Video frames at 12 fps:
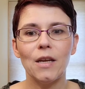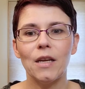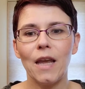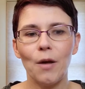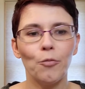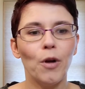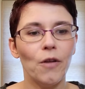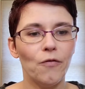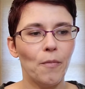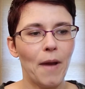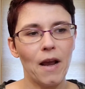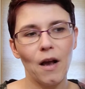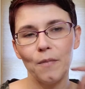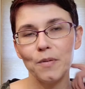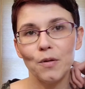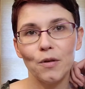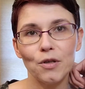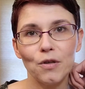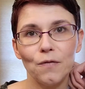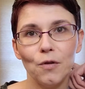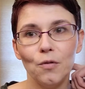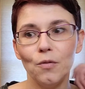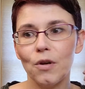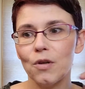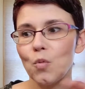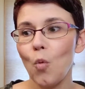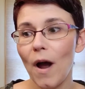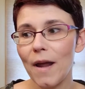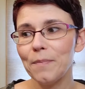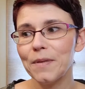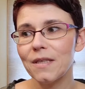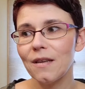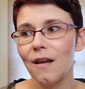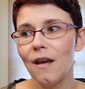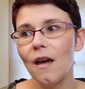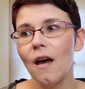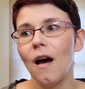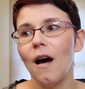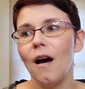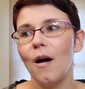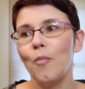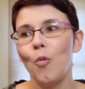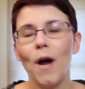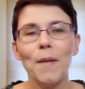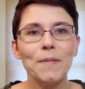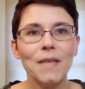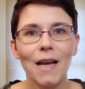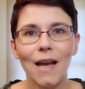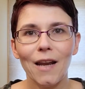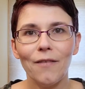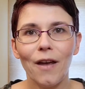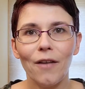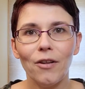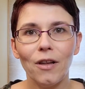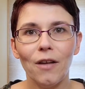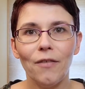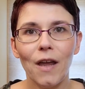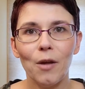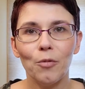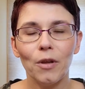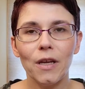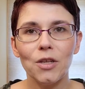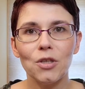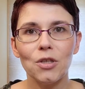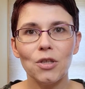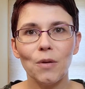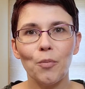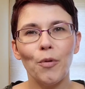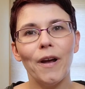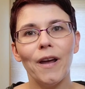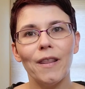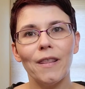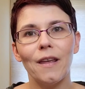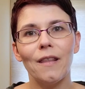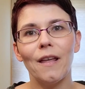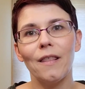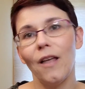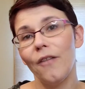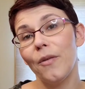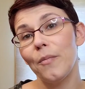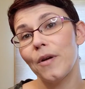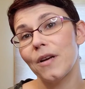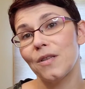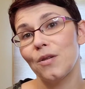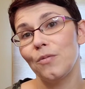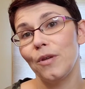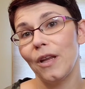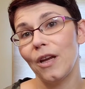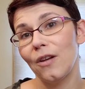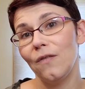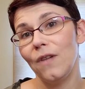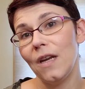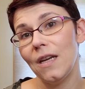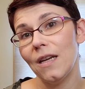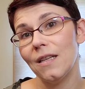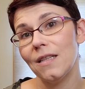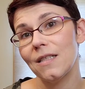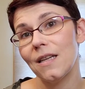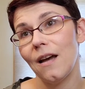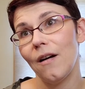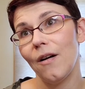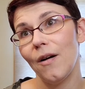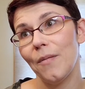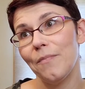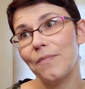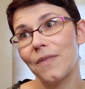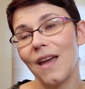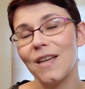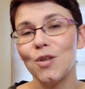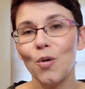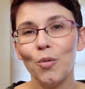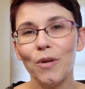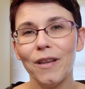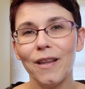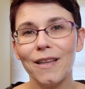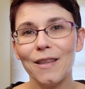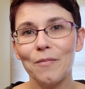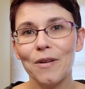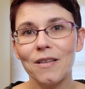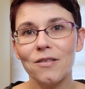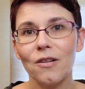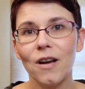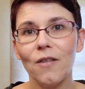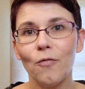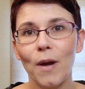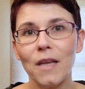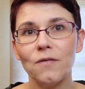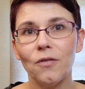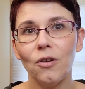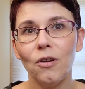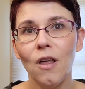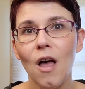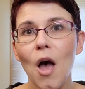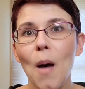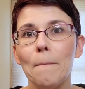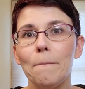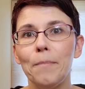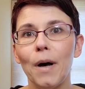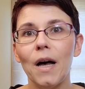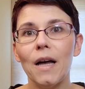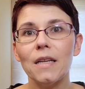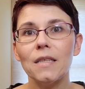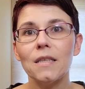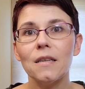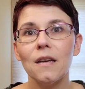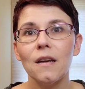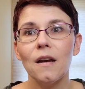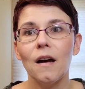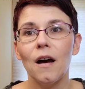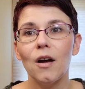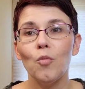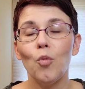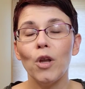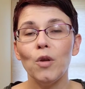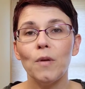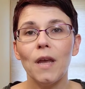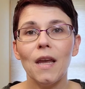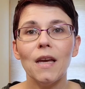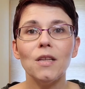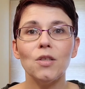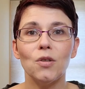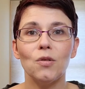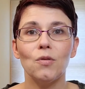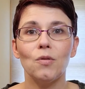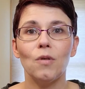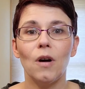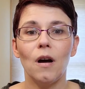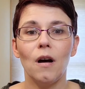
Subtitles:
get rid of your makeup. So there's a few. There's wipes. Wipes I kind of have a love-hate relationship with. I love them because they're really convenient. I don't really like them because they're kind of wasteful. But what you can do